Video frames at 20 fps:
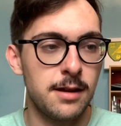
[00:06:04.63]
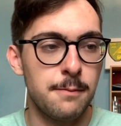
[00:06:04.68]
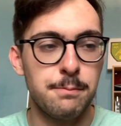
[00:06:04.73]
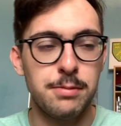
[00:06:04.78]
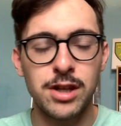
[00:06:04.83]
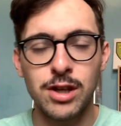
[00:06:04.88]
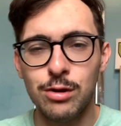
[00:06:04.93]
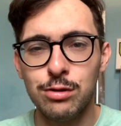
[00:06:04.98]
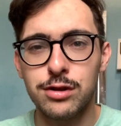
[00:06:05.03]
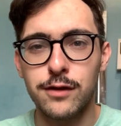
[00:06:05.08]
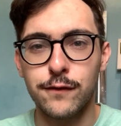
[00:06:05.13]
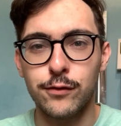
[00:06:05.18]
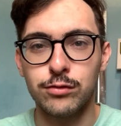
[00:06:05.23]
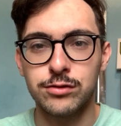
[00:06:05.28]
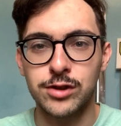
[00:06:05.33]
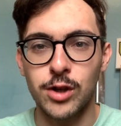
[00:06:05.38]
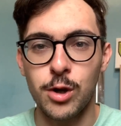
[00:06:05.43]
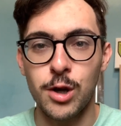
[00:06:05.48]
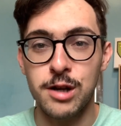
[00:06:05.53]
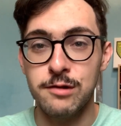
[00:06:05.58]
A beautiful
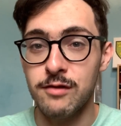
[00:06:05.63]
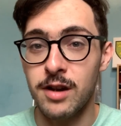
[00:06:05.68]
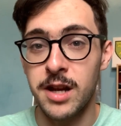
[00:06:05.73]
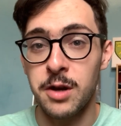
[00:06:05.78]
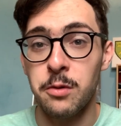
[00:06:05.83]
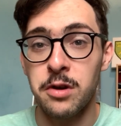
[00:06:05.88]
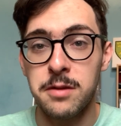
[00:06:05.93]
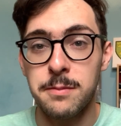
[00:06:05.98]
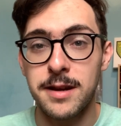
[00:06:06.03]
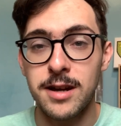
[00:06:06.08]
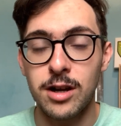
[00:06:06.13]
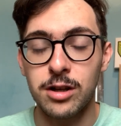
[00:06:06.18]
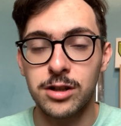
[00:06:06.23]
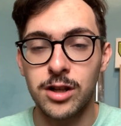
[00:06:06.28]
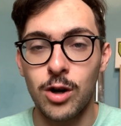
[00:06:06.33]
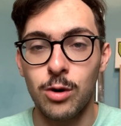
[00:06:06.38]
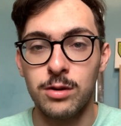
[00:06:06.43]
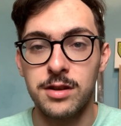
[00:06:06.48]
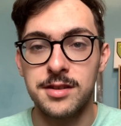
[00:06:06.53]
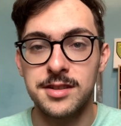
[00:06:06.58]
solo run. It would have been our
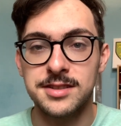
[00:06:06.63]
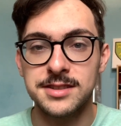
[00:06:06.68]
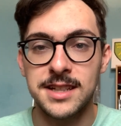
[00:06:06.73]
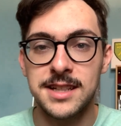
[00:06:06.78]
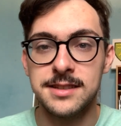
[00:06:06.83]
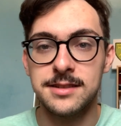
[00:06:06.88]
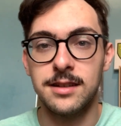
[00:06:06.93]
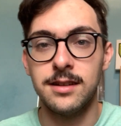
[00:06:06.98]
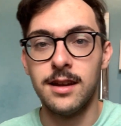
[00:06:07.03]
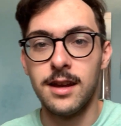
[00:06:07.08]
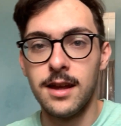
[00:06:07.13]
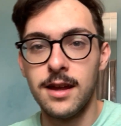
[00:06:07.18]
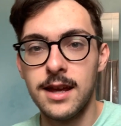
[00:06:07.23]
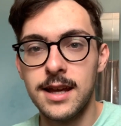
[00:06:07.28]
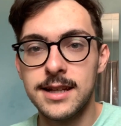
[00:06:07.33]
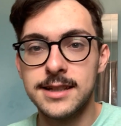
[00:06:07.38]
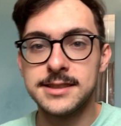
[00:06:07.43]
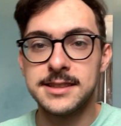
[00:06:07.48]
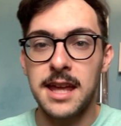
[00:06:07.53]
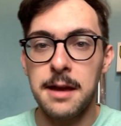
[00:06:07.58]
goal of the season,
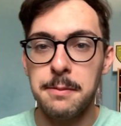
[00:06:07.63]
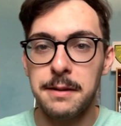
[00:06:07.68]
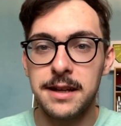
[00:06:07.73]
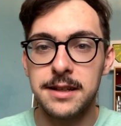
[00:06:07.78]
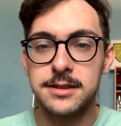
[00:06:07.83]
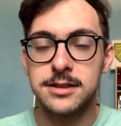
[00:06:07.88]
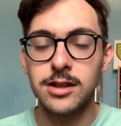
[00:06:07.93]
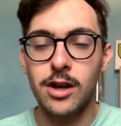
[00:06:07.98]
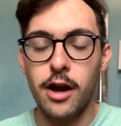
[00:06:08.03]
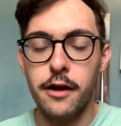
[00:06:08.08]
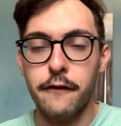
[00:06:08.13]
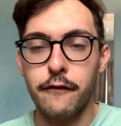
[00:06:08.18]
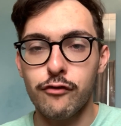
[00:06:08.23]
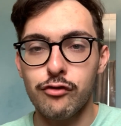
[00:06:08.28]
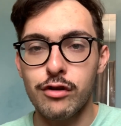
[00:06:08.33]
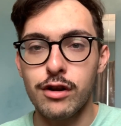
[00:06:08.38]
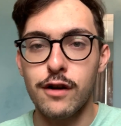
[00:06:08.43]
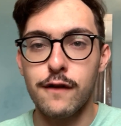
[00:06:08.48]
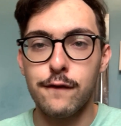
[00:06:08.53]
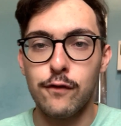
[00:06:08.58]
stepping inside
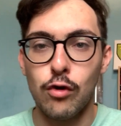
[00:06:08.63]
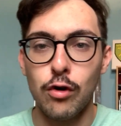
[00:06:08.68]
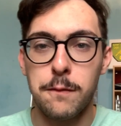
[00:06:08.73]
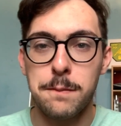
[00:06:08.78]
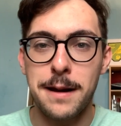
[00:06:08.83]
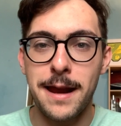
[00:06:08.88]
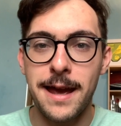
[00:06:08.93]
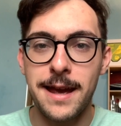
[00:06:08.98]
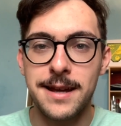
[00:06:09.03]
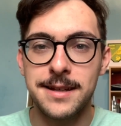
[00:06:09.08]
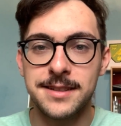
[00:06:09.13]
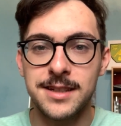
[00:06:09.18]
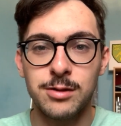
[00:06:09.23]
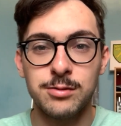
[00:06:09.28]
three or four players.